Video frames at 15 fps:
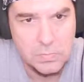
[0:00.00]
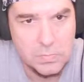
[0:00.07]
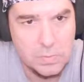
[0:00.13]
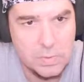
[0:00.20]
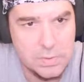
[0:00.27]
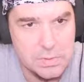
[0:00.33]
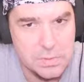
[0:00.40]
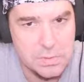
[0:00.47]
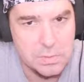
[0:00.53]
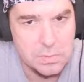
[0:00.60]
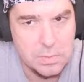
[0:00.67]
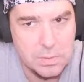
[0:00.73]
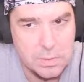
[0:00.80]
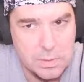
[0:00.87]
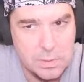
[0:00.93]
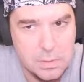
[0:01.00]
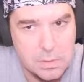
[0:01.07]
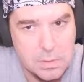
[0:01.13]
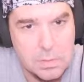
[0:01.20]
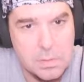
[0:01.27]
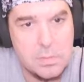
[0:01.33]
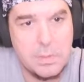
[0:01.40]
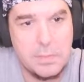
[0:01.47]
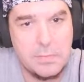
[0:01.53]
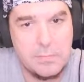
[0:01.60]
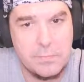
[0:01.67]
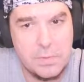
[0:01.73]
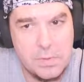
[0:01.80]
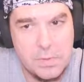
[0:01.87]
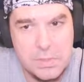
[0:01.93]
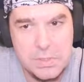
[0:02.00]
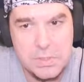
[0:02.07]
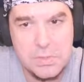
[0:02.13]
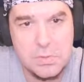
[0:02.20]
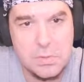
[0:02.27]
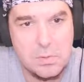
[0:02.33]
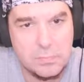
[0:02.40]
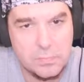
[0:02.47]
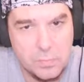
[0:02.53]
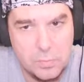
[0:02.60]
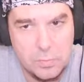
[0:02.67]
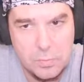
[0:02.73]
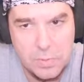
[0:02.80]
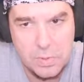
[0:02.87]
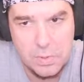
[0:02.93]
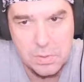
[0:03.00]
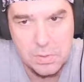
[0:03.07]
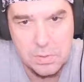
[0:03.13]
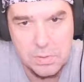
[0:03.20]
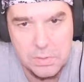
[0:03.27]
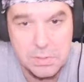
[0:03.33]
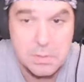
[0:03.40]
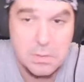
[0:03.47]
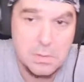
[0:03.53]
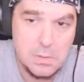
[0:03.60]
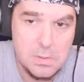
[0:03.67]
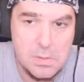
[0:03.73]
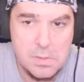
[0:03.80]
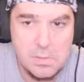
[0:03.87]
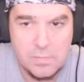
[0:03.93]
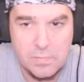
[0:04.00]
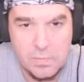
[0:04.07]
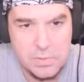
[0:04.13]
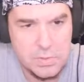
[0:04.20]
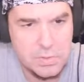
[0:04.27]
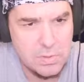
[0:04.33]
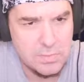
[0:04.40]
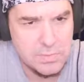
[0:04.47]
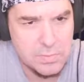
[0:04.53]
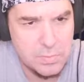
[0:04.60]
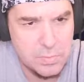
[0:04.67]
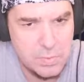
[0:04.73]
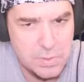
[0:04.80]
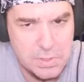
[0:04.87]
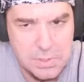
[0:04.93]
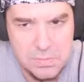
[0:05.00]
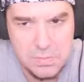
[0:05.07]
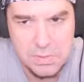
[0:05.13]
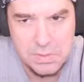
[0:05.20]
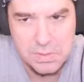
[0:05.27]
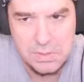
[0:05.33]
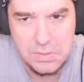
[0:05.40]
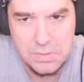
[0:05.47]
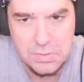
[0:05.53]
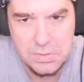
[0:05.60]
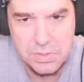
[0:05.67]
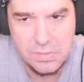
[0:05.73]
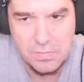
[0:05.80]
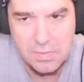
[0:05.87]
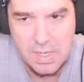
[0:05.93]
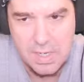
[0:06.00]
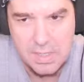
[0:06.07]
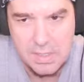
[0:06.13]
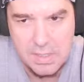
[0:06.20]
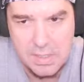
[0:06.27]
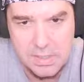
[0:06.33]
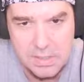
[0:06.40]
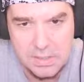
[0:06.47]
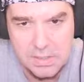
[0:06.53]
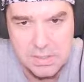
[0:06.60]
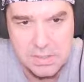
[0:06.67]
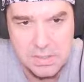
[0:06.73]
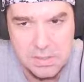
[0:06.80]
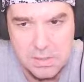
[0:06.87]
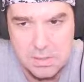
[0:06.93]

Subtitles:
What else is going on here? Oh, we got very soft roll bars, very soft springs with interesting ride heights.